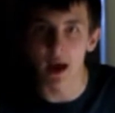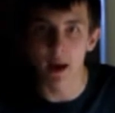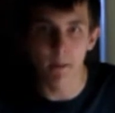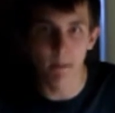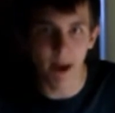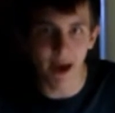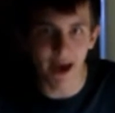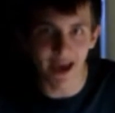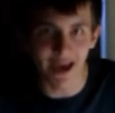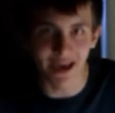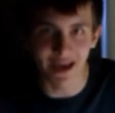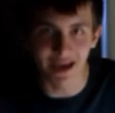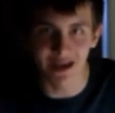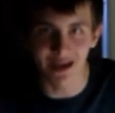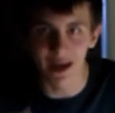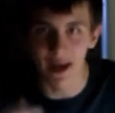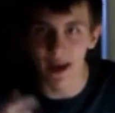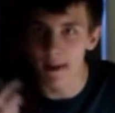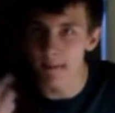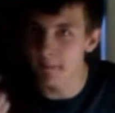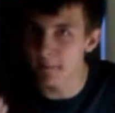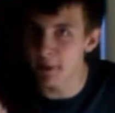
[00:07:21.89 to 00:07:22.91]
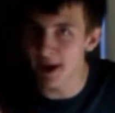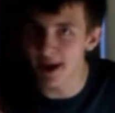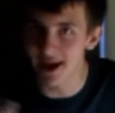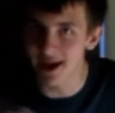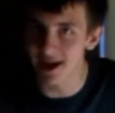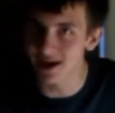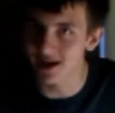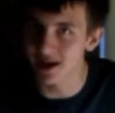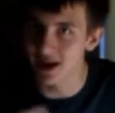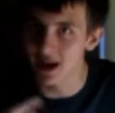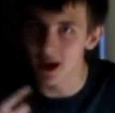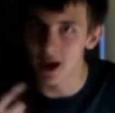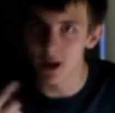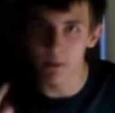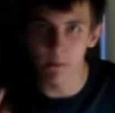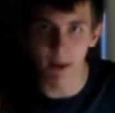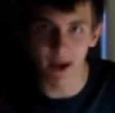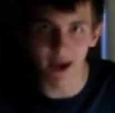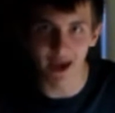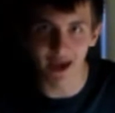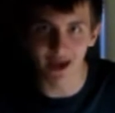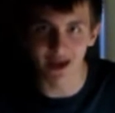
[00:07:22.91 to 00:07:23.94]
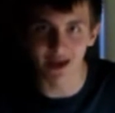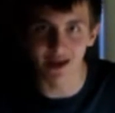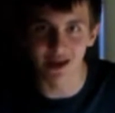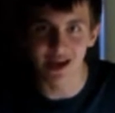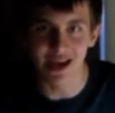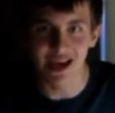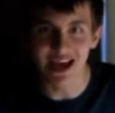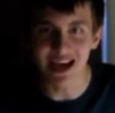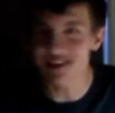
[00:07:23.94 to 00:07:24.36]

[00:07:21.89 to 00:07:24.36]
Pain, pain, pain.